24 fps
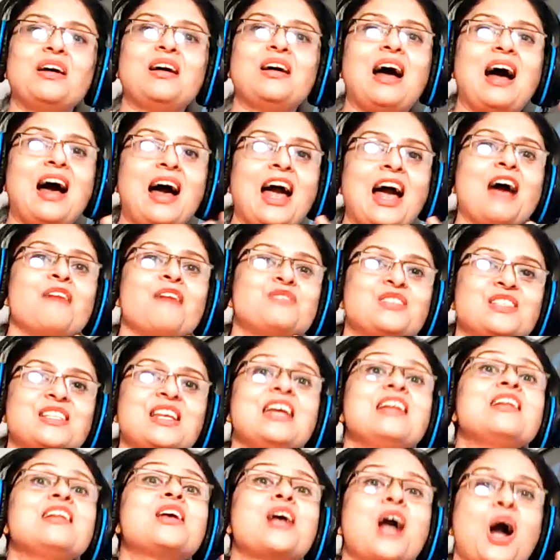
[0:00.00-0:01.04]
I have
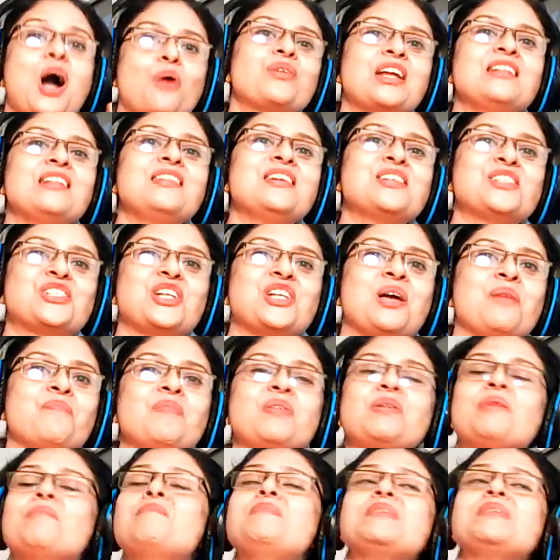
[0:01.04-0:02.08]
seen counting the sheep.
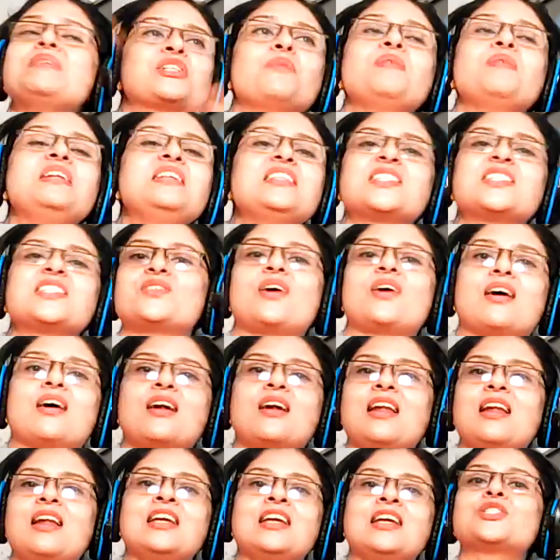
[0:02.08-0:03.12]
Mr. Bean is
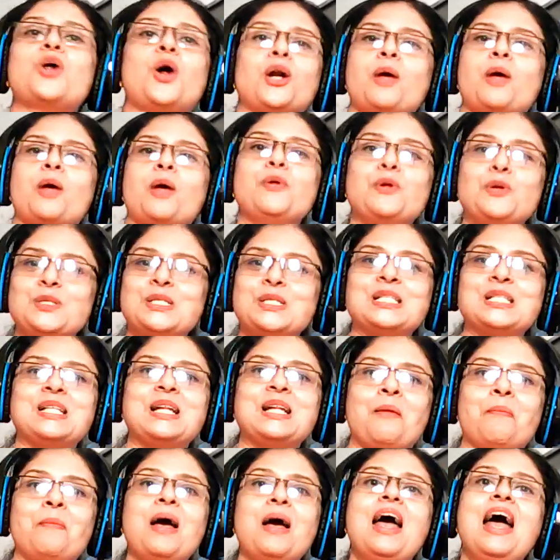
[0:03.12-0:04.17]
struggling. He's not able to
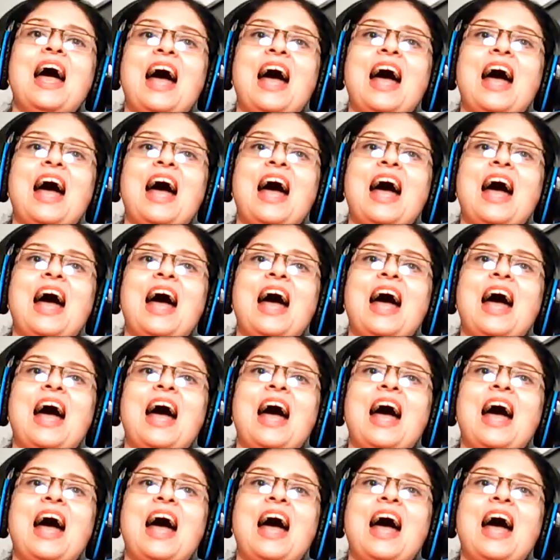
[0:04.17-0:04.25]
sleep.